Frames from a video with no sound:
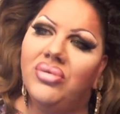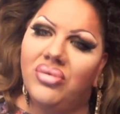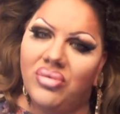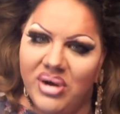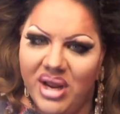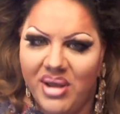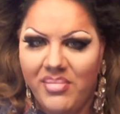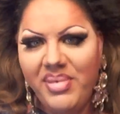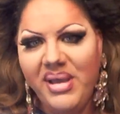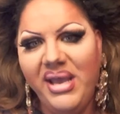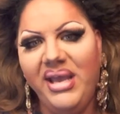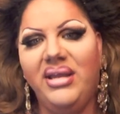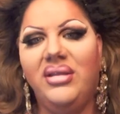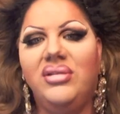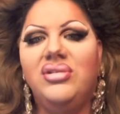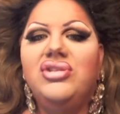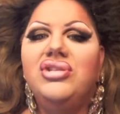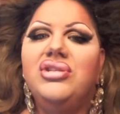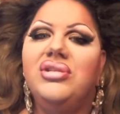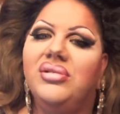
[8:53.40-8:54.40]

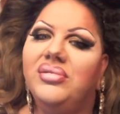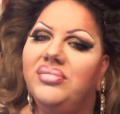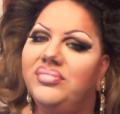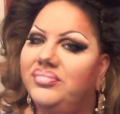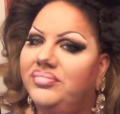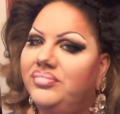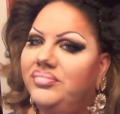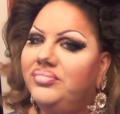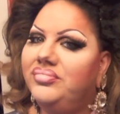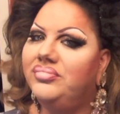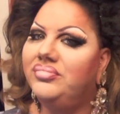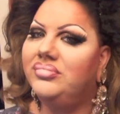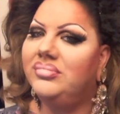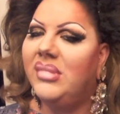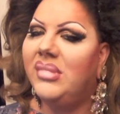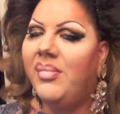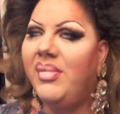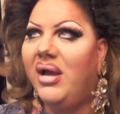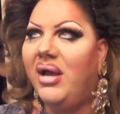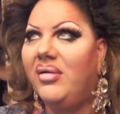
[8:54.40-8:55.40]
rampage
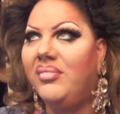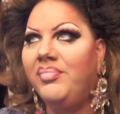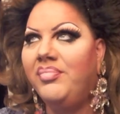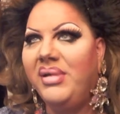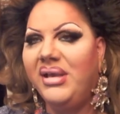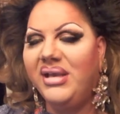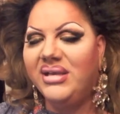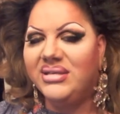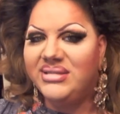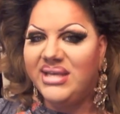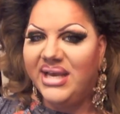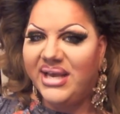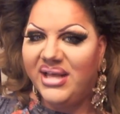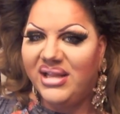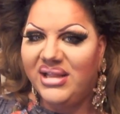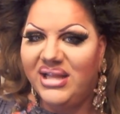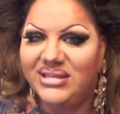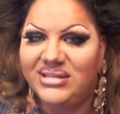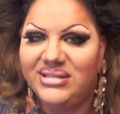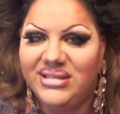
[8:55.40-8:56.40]
about being a
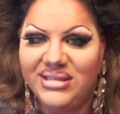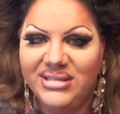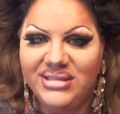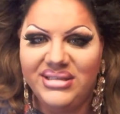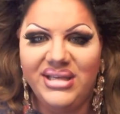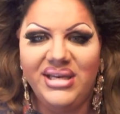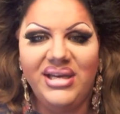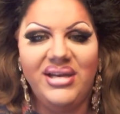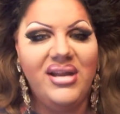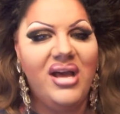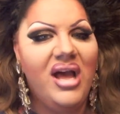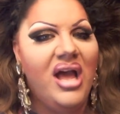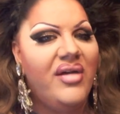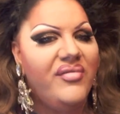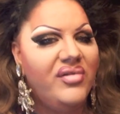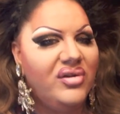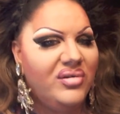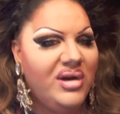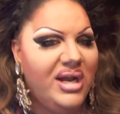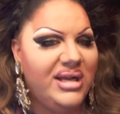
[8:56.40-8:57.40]
second-class citizen and not
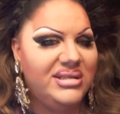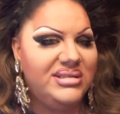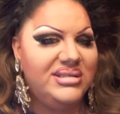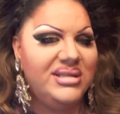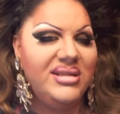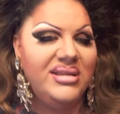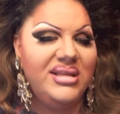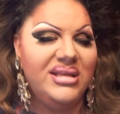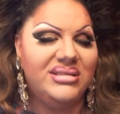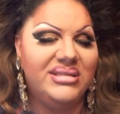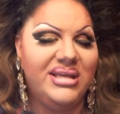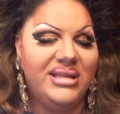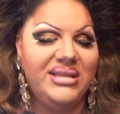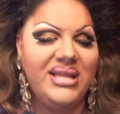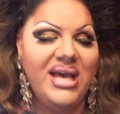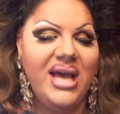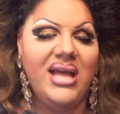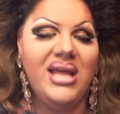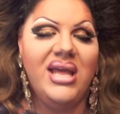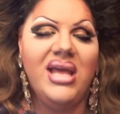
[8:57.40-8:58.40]
having rights and things like
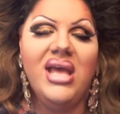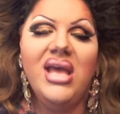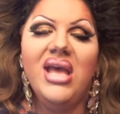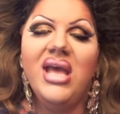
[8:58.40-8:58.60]
that.